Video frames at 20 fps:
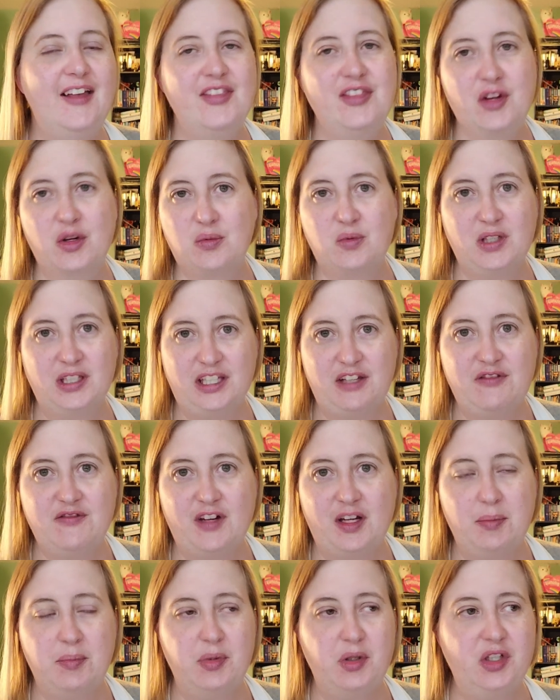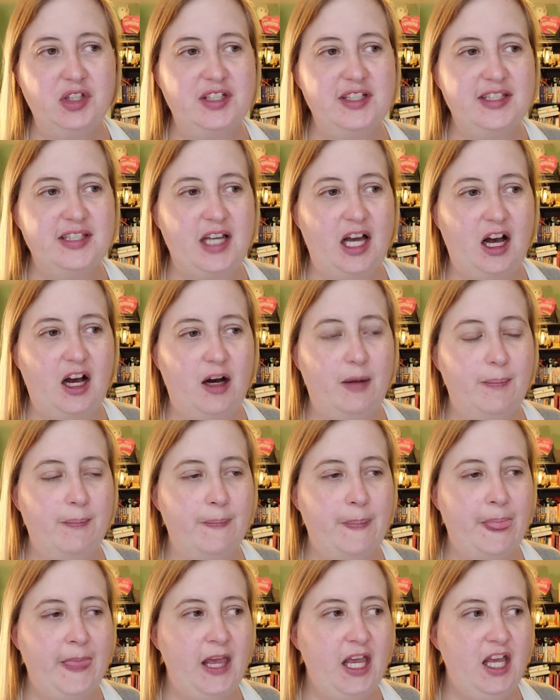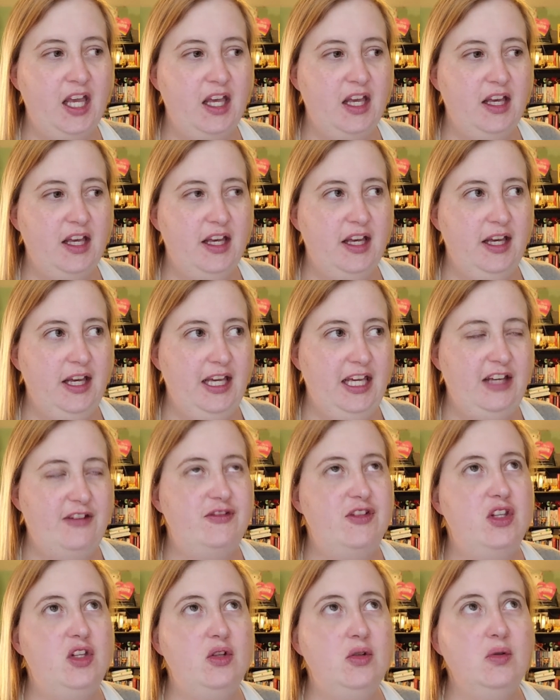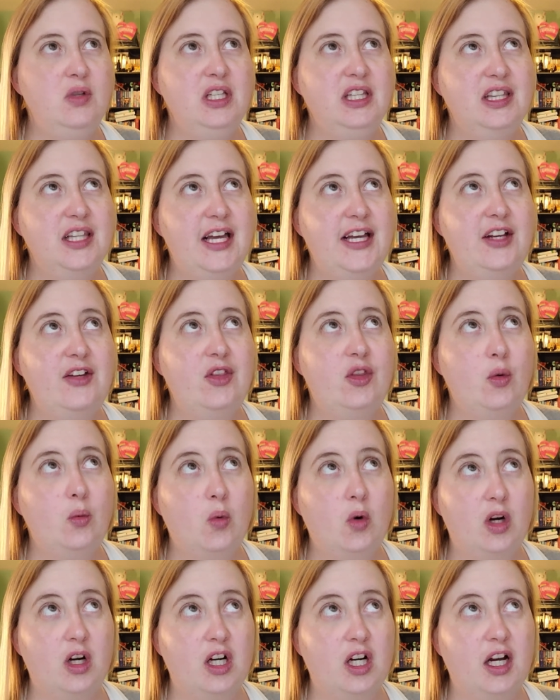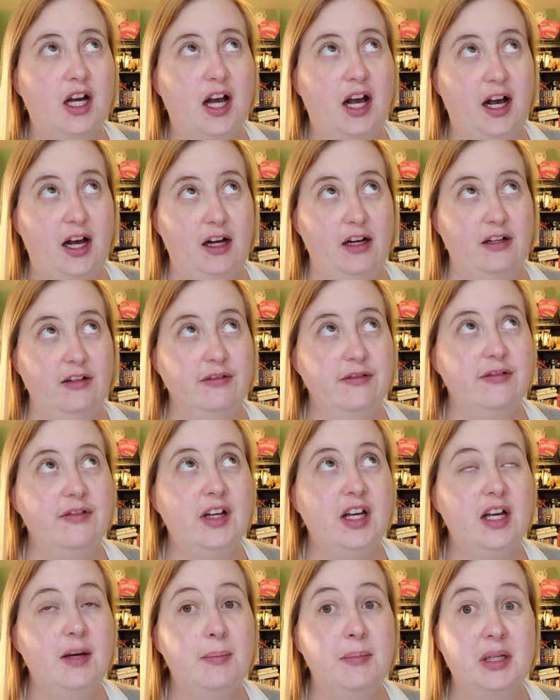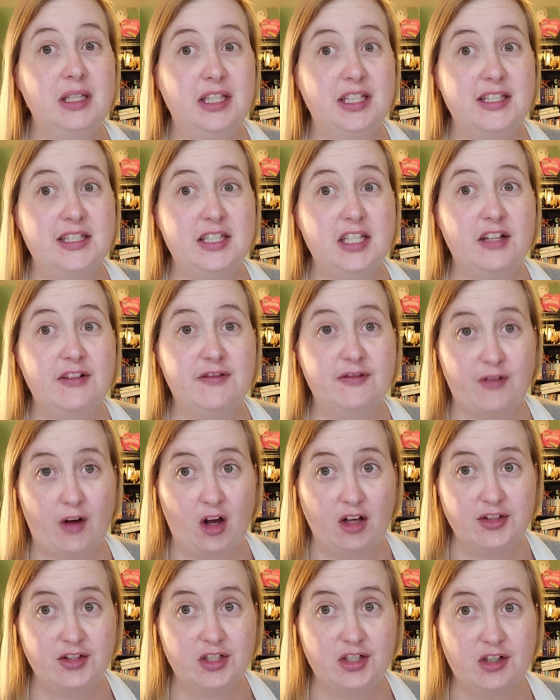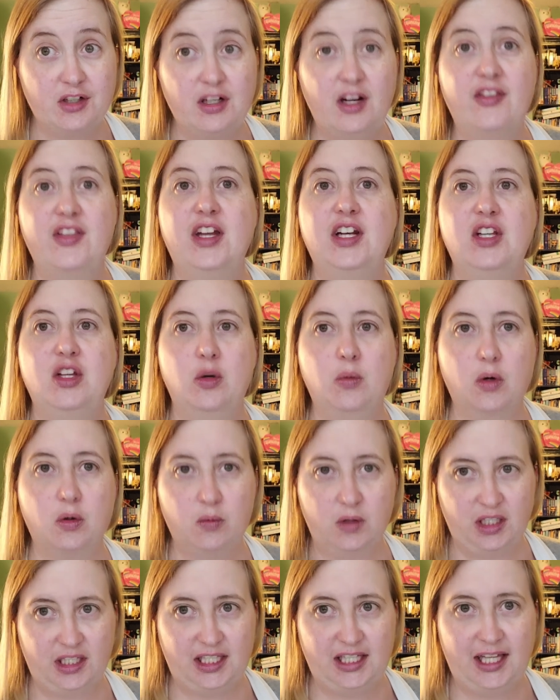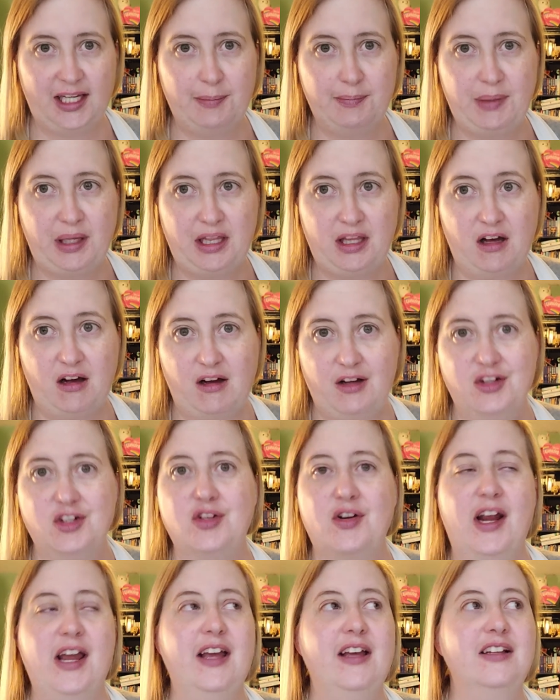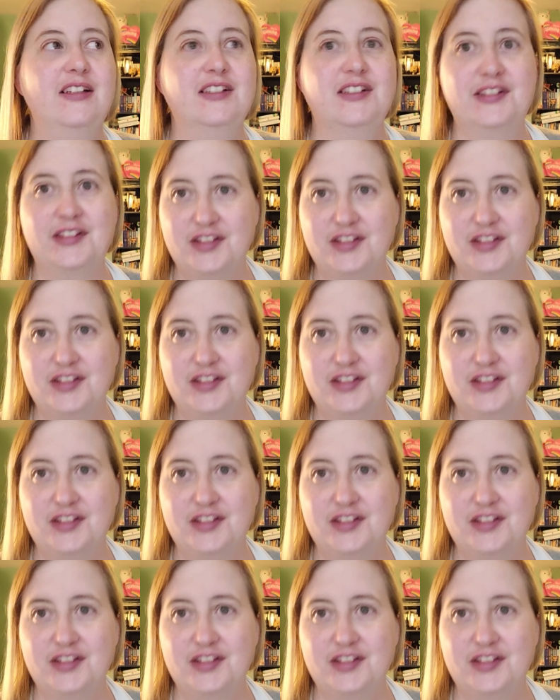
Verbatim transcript: They're really fun books. Um, if you like the work of Melissa Foster, then you will really like Bella Andre.